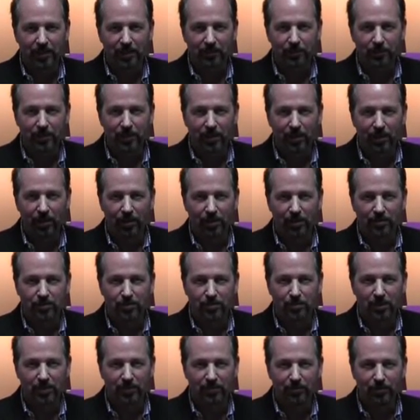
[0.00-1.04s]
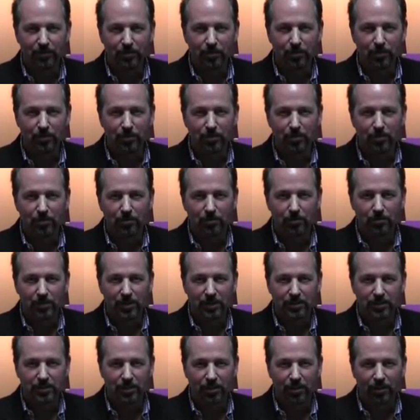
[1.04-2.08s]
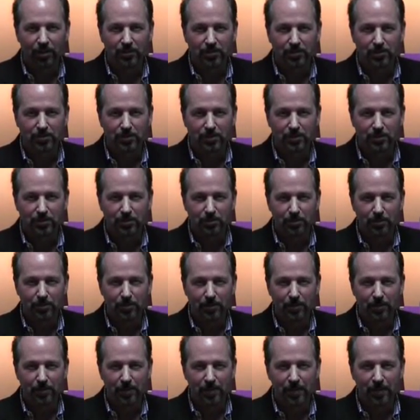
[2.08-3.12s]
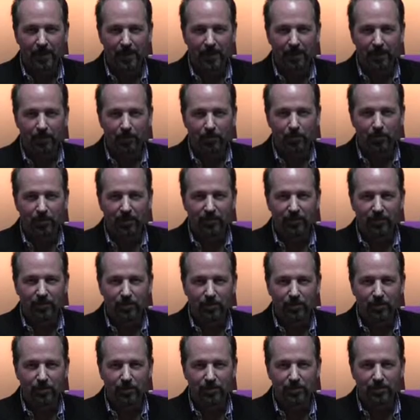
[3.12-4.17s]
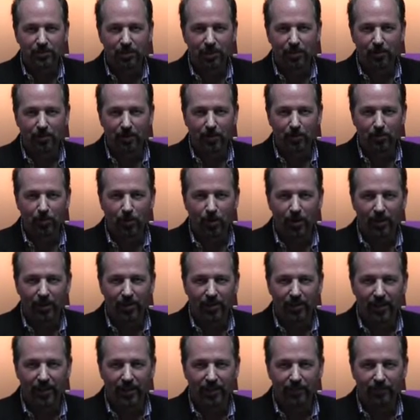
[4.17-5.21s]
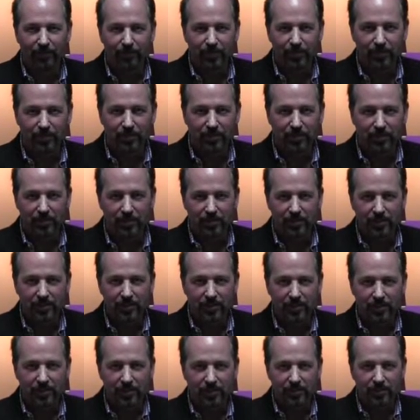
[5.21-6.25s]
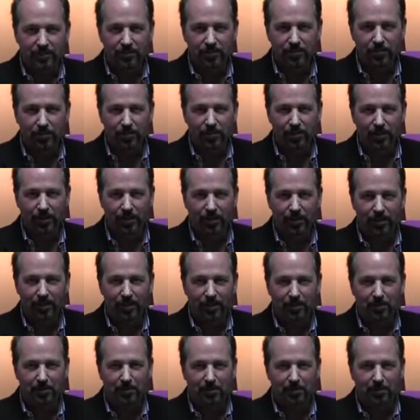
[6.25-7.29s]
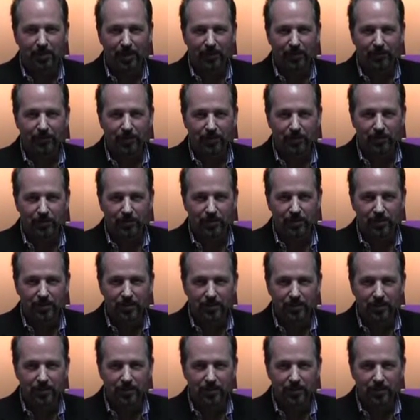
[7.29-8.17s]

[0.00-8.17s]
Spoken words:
The 3 R's: refuel, recharge, and restore. Refuel is all about water and food. So we'll talk a little bit about food.